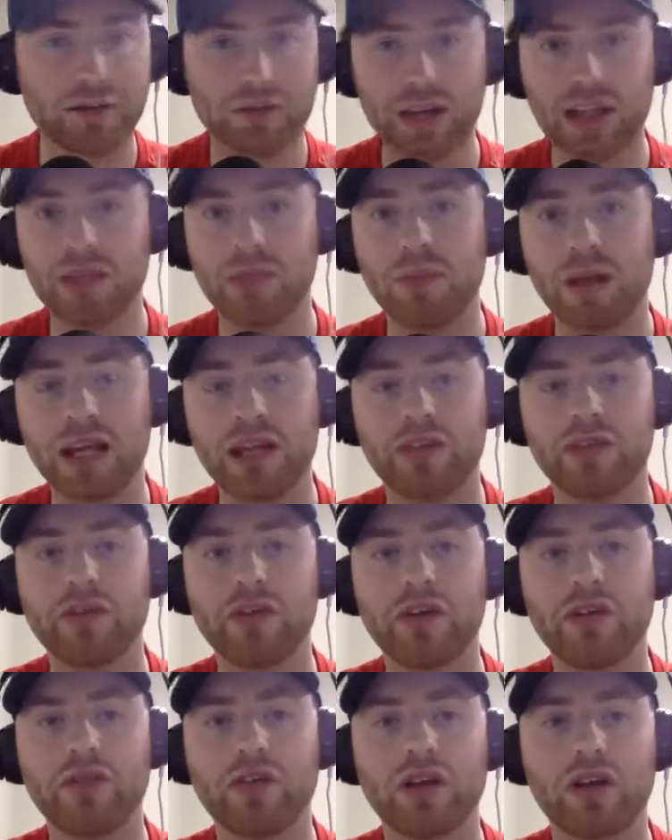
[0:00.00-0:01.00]
Van der Beek is
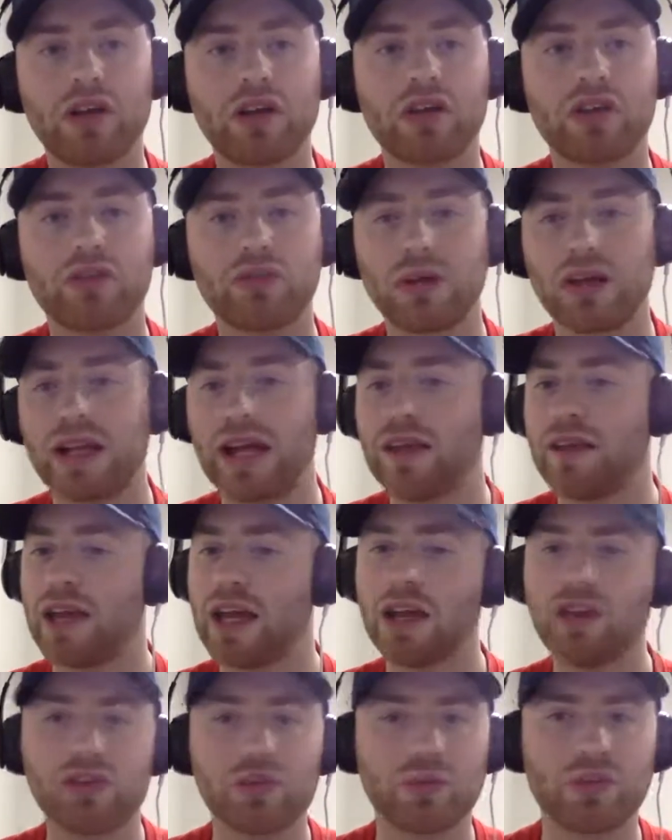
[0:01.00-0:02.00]
very vocal as well out there.
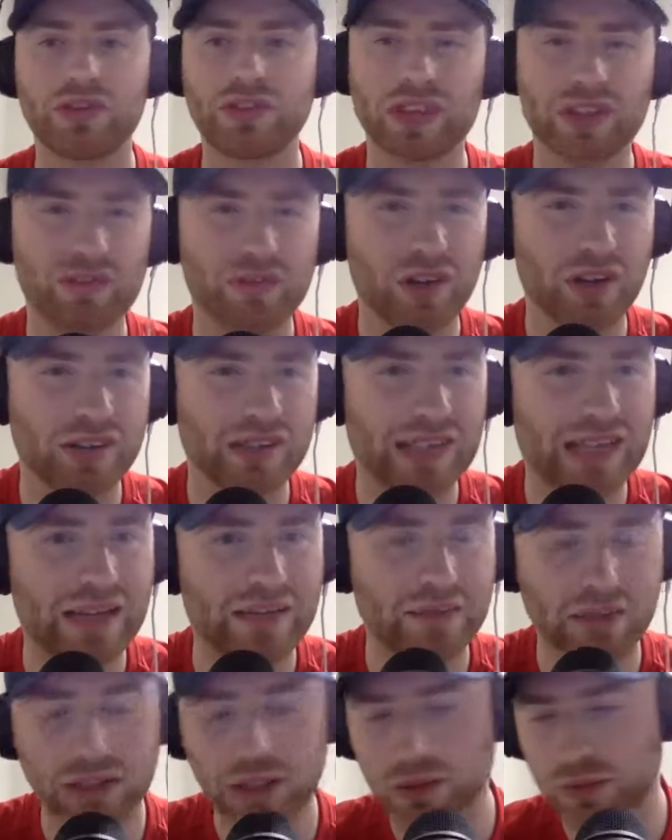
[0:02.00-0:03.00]
He's almost like the vice
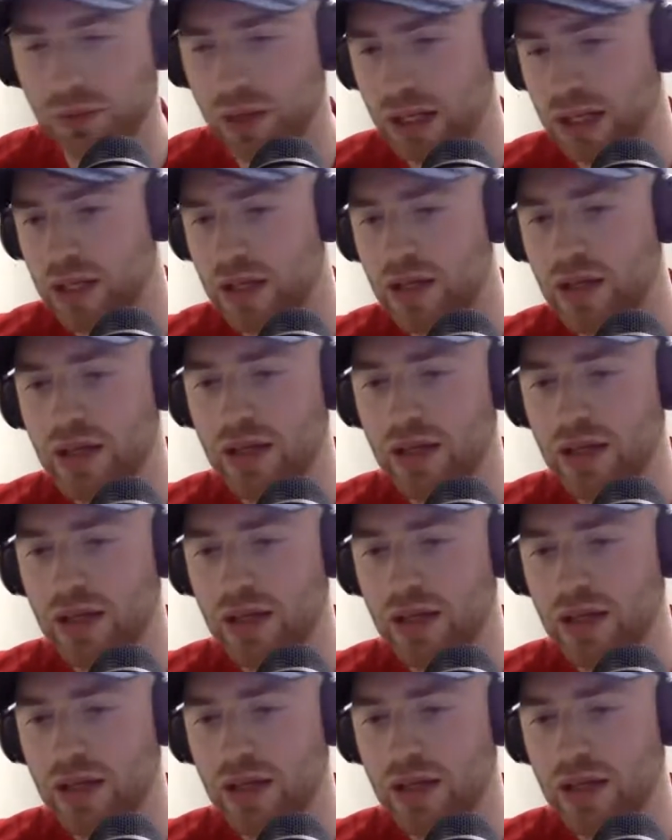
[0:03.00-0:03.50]
captain in a way.